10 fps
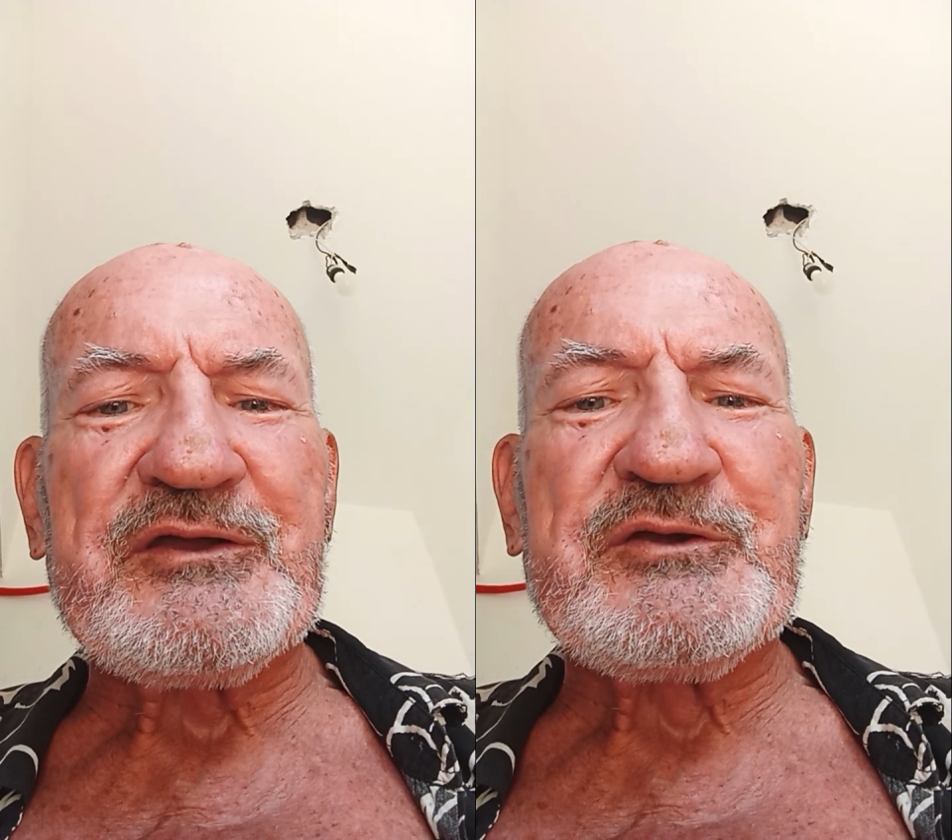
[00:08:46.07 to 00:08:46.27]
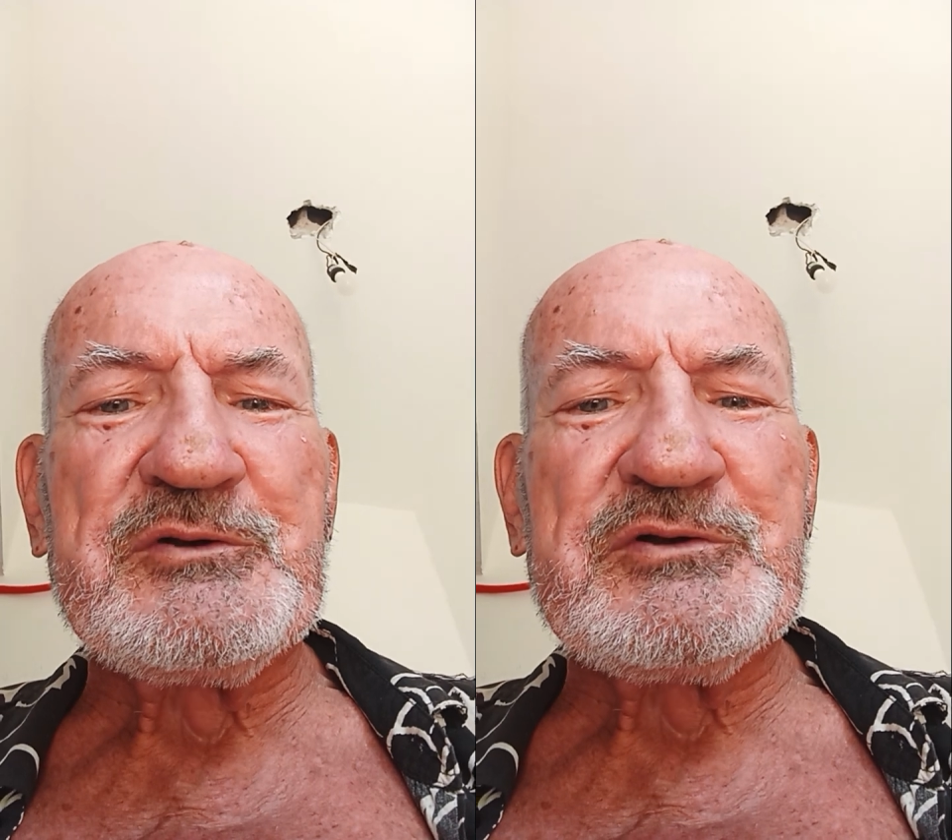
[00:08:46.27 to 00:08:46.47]

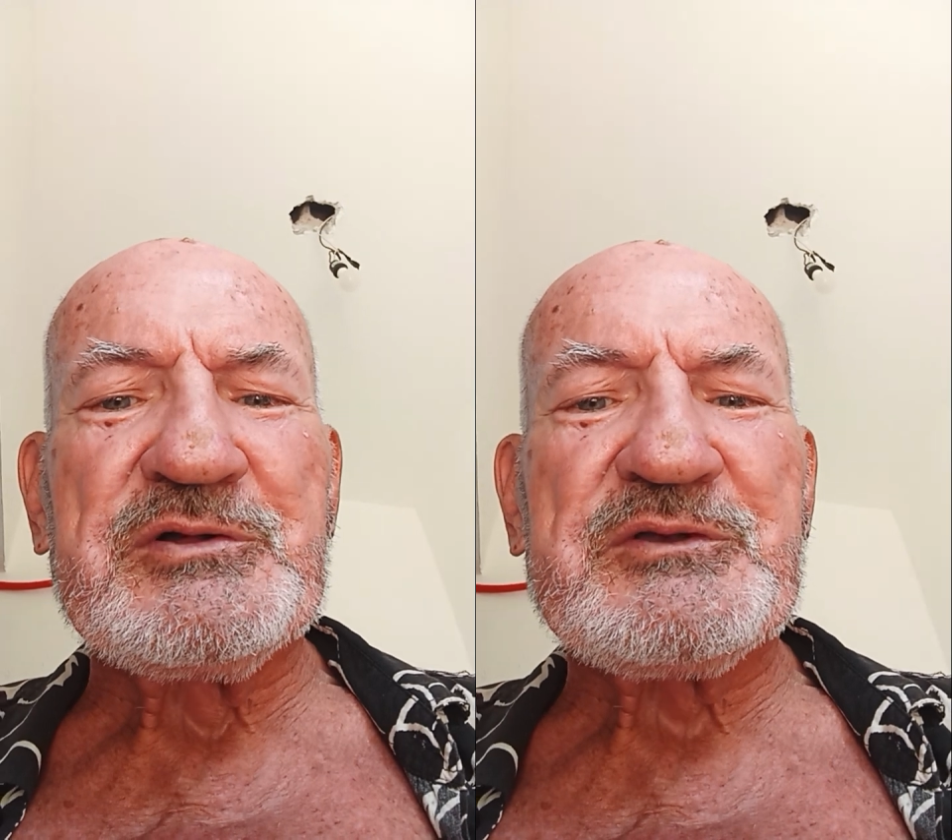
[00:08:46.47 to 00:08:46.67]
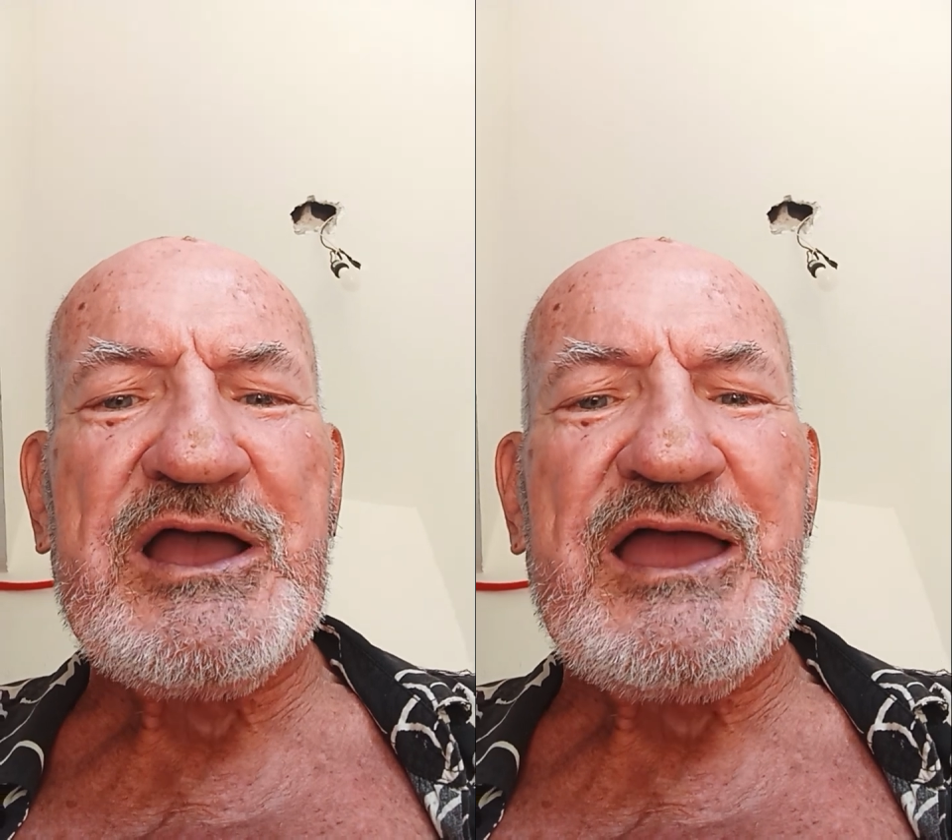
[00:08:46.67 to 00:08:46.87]
cool
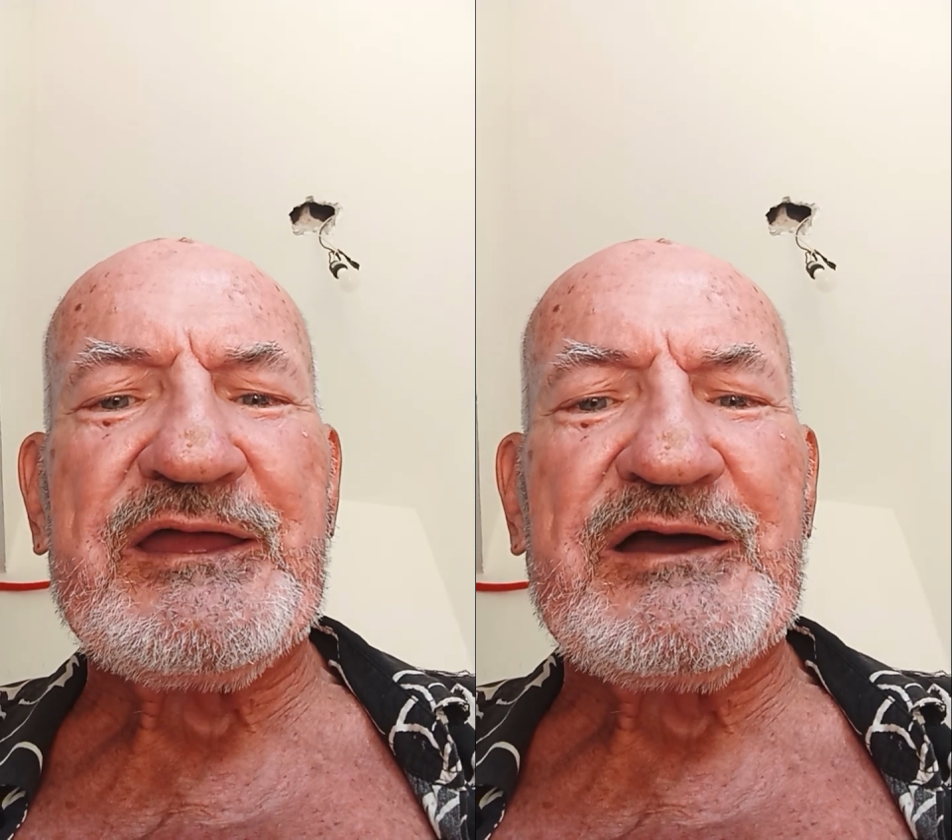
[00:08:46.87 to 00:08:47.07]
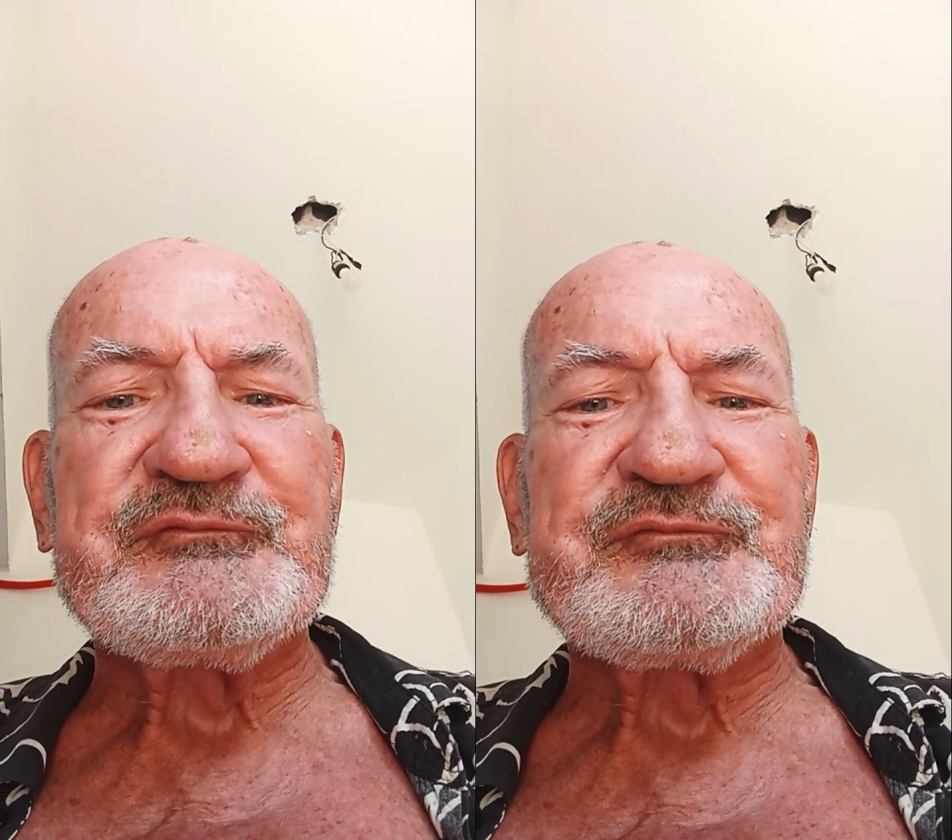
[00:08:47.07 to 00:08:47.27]
guy
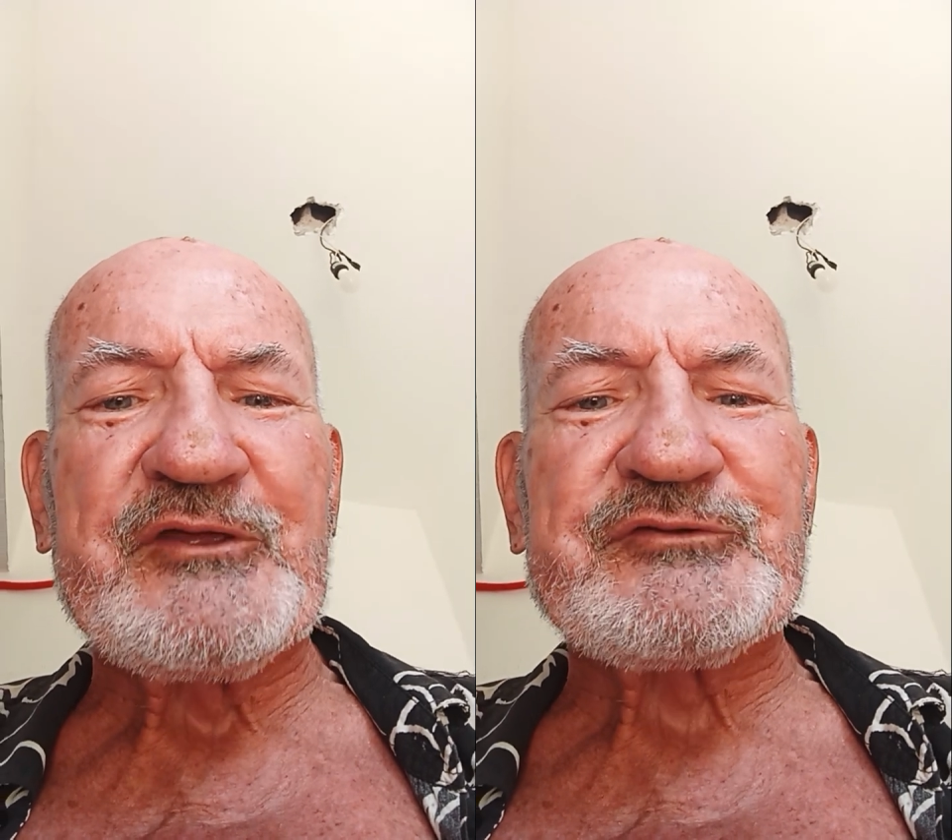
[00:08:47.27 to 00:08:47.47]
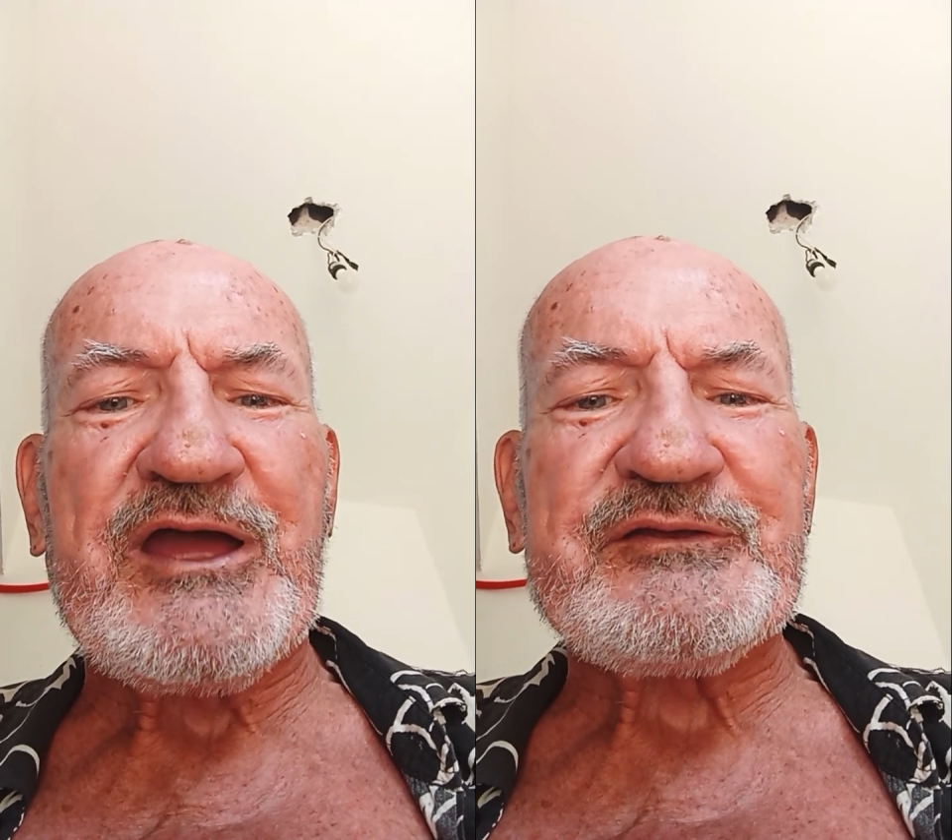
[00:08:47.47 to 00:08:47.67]
on TikTok.